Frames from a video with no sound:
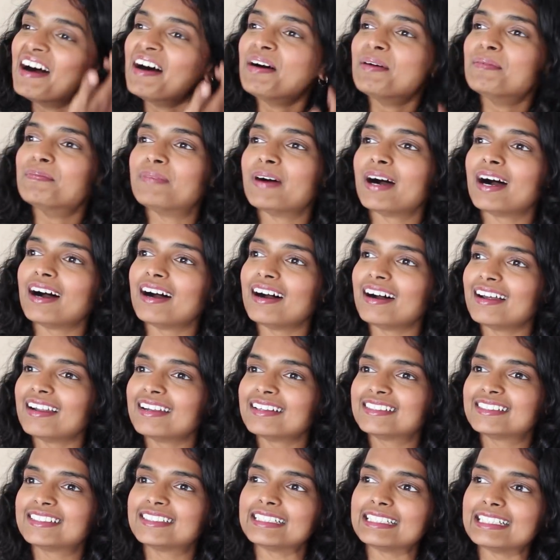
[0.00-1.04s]

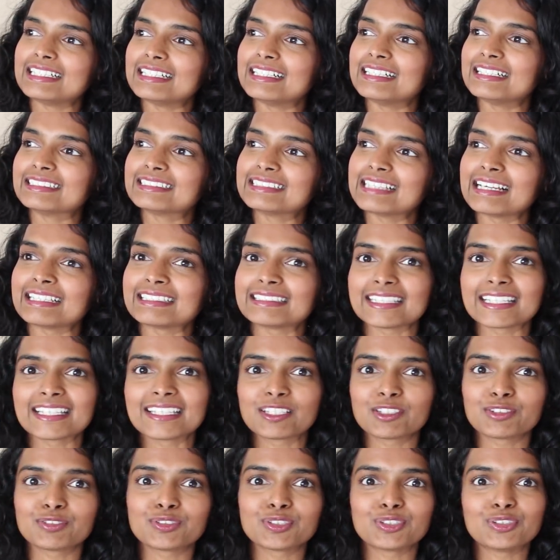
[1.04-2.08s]
But yeah, thank
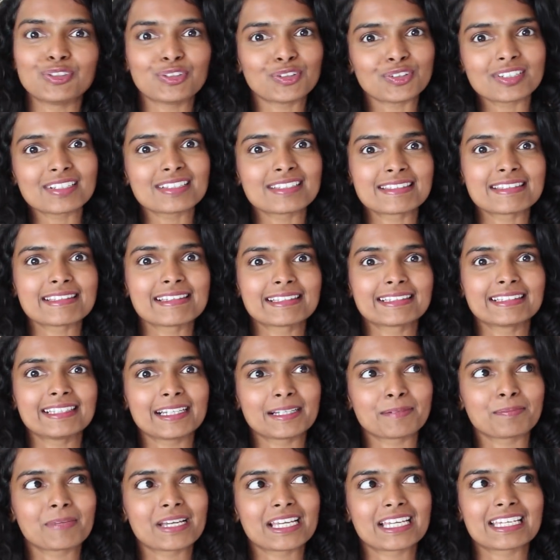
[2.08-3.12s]
you for noticing
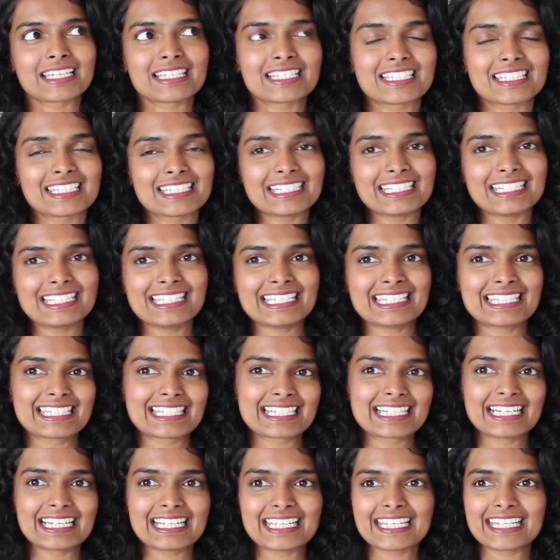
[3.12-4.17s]
that my kitchen is
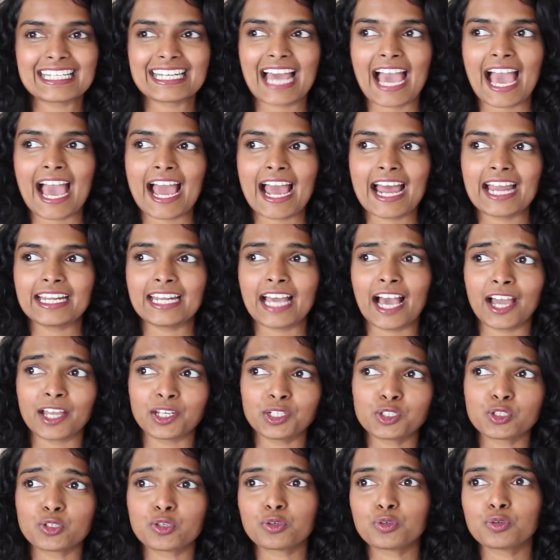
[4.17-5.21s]
clean, and
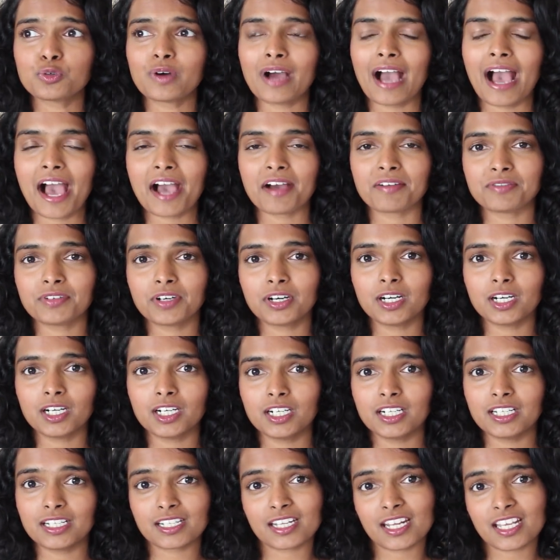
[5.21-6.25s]
I do have
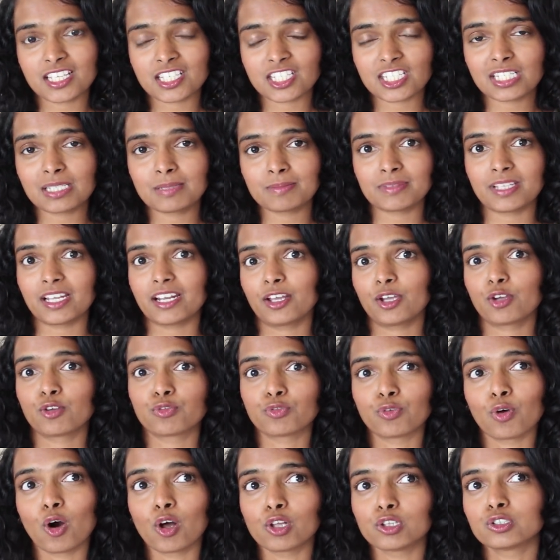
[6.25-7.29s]
a regime that I
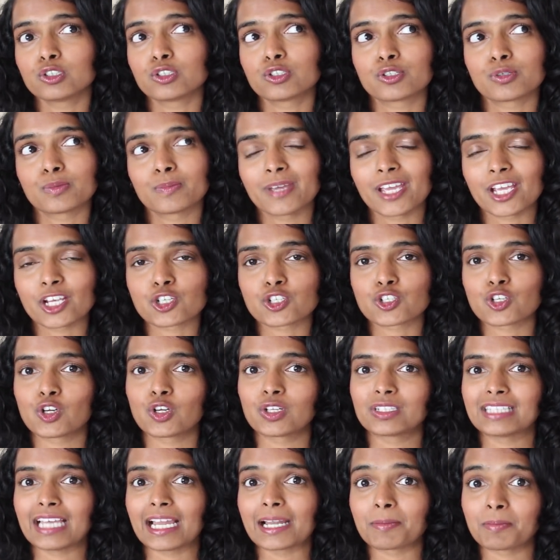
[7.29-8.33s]
follow to make
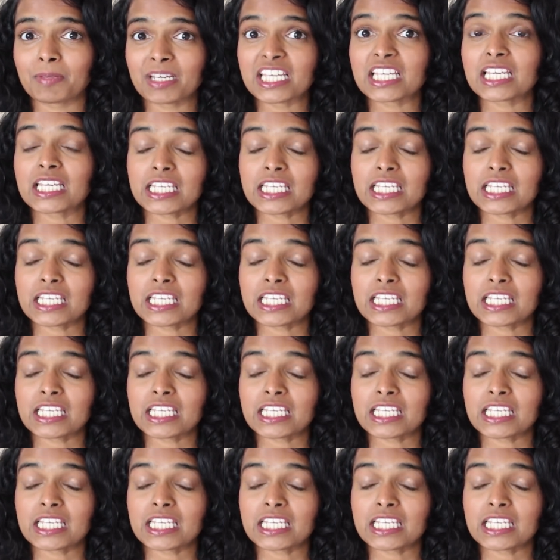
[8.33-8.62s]
sure that my